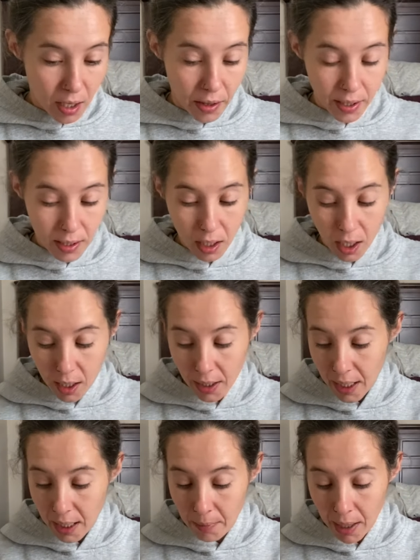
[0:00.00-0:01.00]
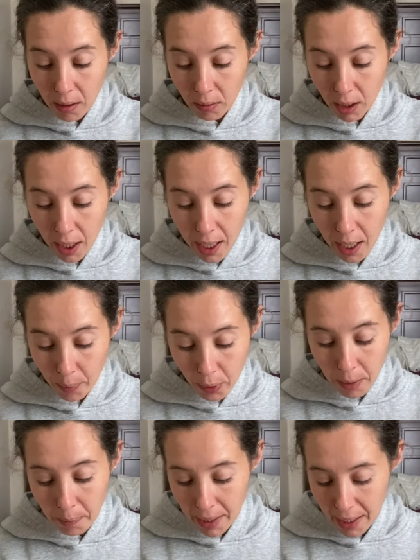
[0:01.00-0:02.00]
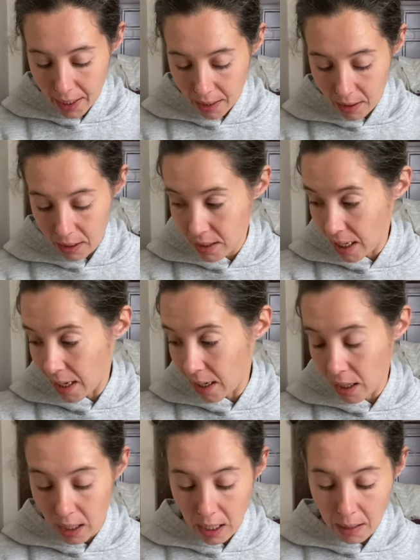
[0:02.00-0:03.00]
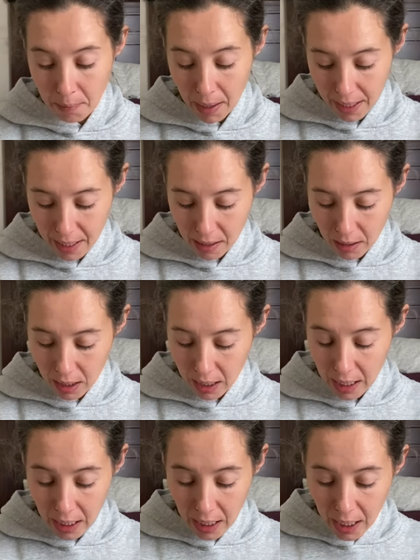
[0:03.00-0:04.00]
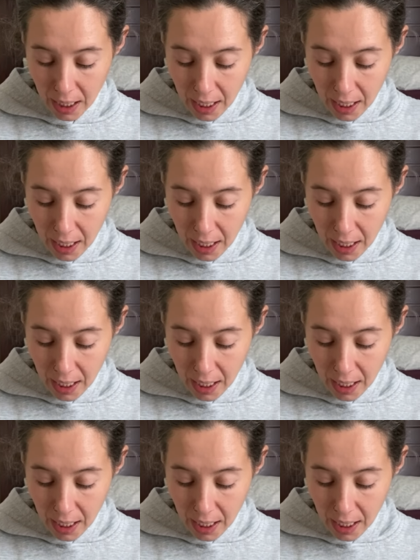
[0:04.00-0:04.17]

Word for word: this card came out and I put it back in the deck and it came back out again.